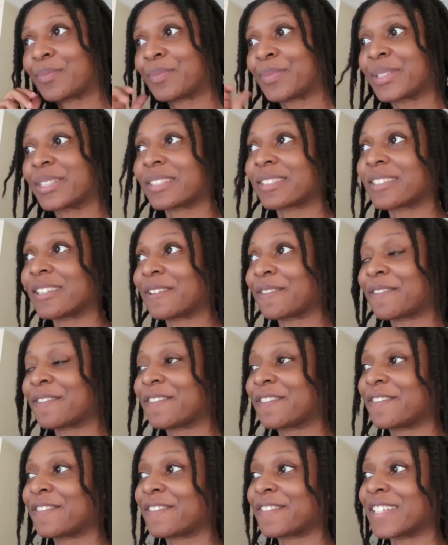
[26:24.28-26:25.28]
put stuff
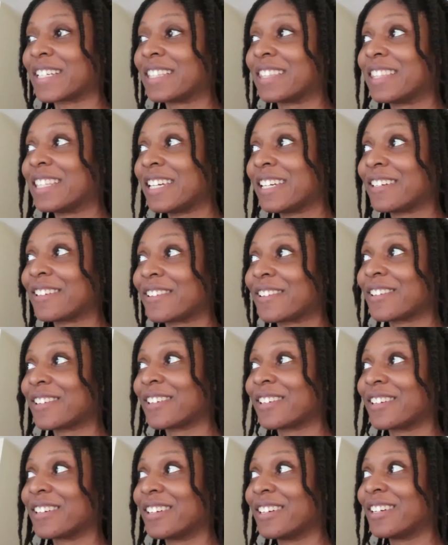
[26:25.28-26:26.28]
in there
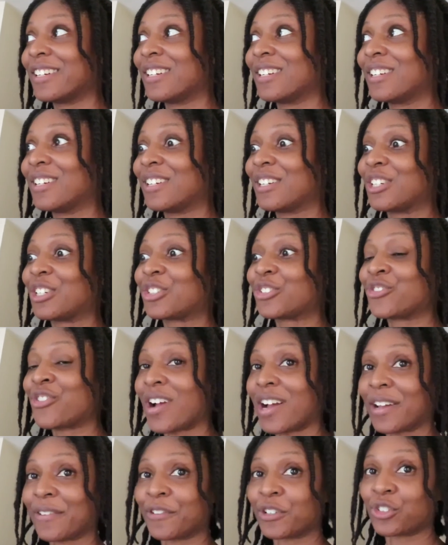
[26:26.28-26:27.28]

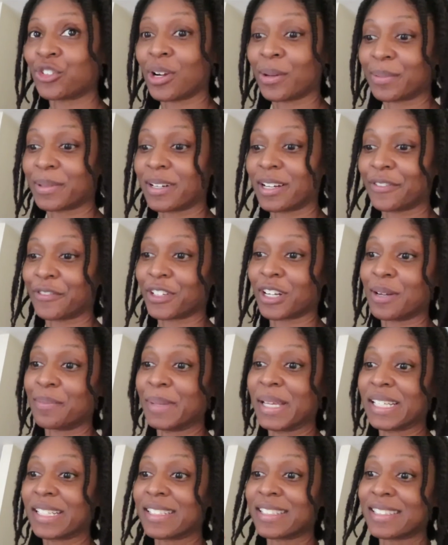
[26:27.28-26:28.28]
drive and drop it off come
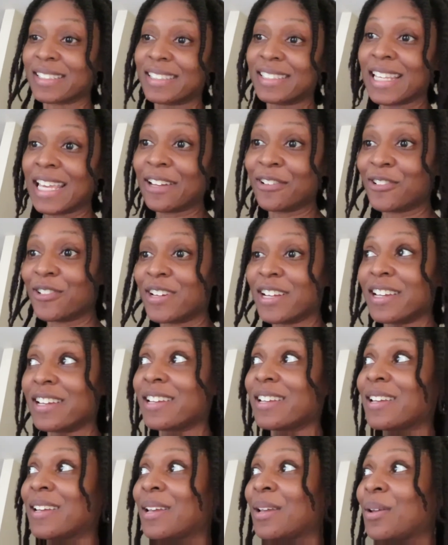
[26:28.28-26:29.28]
back saturday
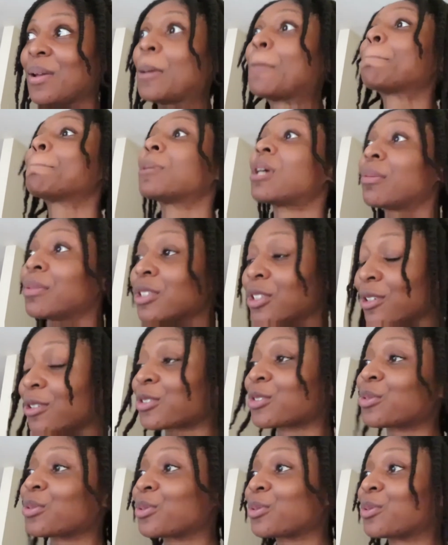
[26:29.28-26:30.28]
but i'm
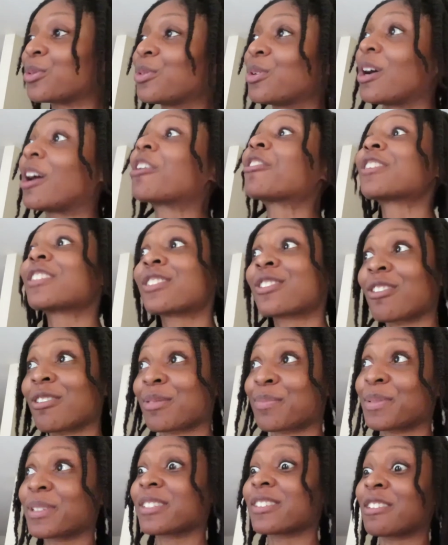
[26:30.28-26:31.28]
also I already
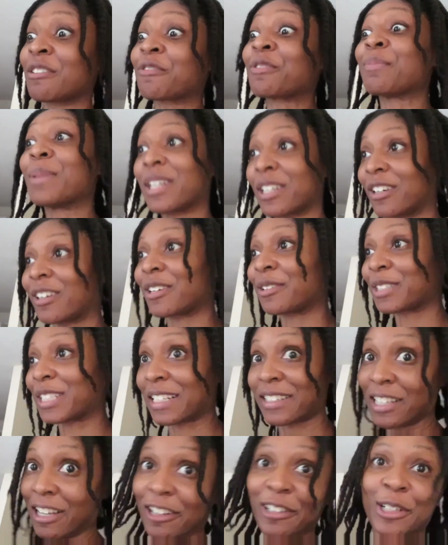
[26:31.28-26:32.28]
started putting stuff in my car
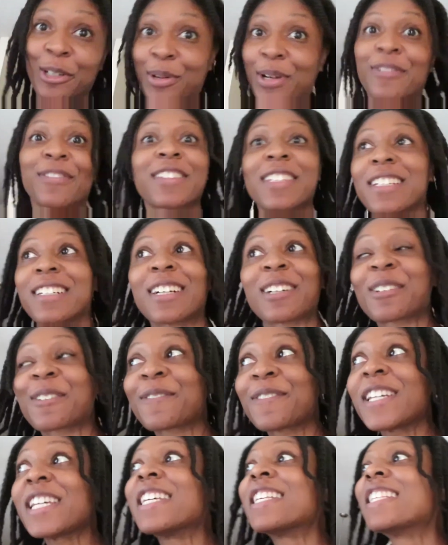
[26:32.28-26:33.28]
that's how i know everything not
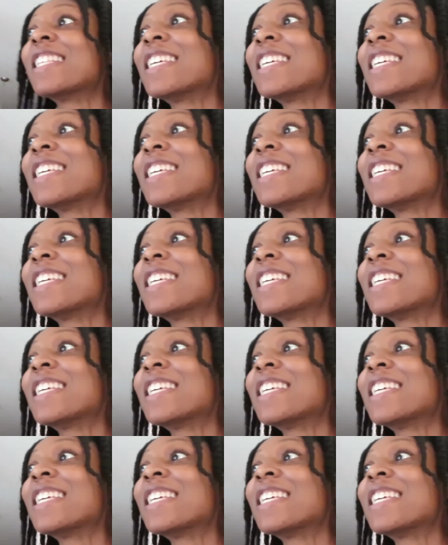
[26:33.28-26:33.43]
gonna fit